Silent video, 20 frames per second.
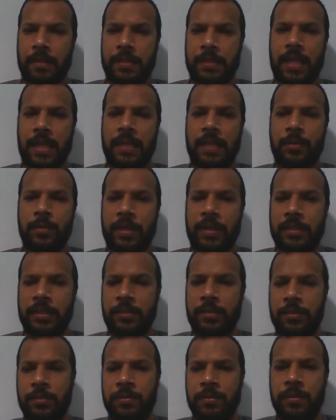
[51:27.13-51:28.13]
slide
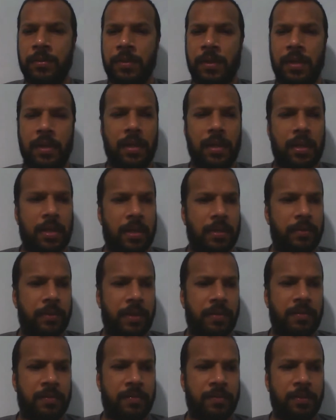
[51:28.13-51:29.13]
22, and we
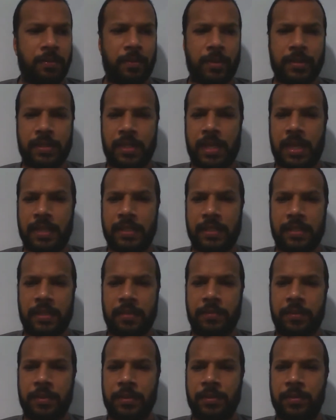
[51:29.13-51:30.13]
have a few more slides, and then
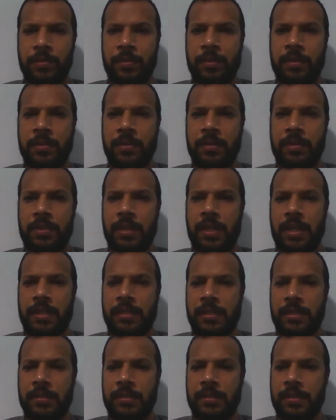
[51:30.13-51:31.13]
we'll do another
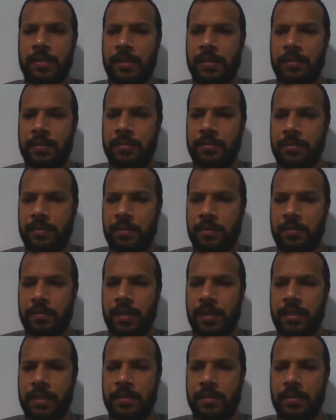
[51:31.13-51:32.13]
lecture today. All
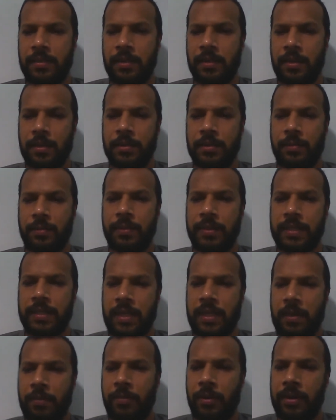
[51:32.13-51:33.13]
right. So we'll
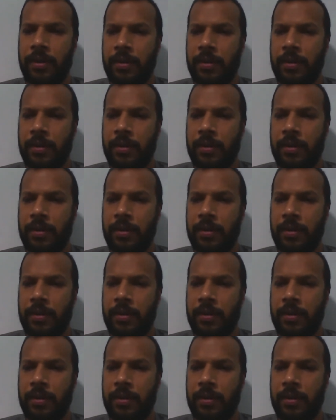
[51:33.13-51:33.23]
take a break